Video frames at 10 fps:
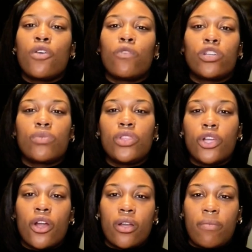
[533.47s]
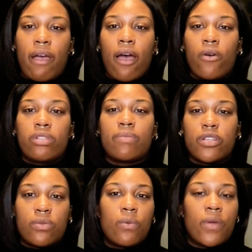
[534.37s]
which we learn about,
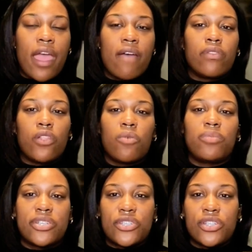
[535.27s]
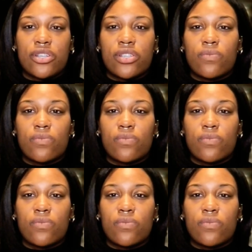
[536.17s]
especially when we have low blood sugars.